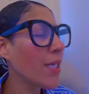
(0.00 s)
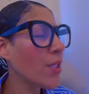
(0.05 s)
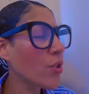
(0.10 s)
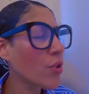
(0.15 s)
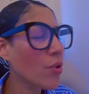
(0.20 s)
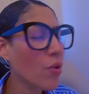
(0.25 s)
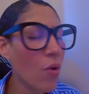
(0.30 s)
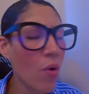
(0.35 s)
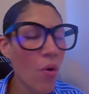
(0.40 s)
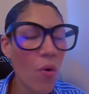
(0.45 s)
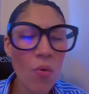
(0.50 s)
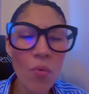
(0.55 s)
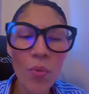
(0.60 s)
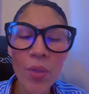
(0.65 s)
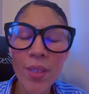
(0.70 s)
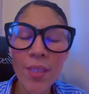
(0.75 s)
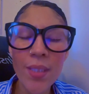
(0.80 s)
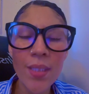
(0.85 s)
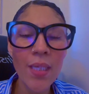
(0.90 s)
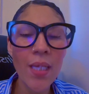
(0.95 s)
is
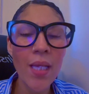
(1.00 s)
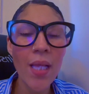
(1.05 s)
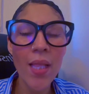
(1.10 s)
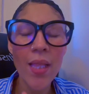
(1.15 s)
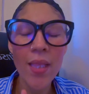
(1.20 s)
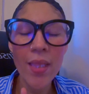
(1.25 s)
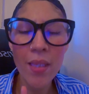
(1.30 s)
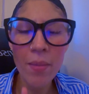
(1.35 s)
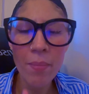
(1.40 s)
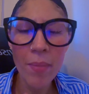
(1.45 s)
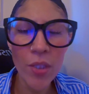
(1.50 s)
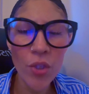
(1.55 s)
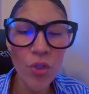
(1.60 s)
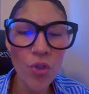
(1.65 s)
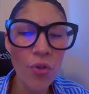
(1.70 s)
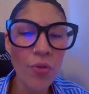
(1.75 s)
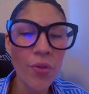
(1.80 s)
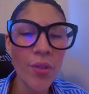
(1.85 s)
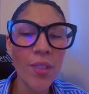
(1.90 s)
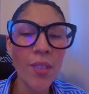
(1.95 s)
always the
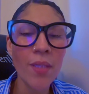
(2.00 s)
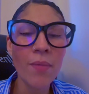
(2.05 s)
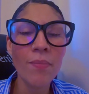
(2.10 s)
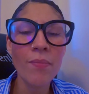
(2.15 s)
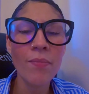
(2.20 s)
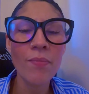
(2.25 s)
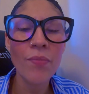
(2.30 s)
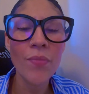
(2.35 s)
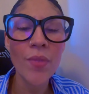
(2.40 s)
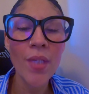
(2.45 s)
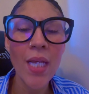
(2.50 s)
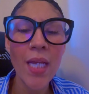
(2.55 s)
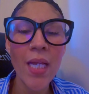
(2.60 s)
majority.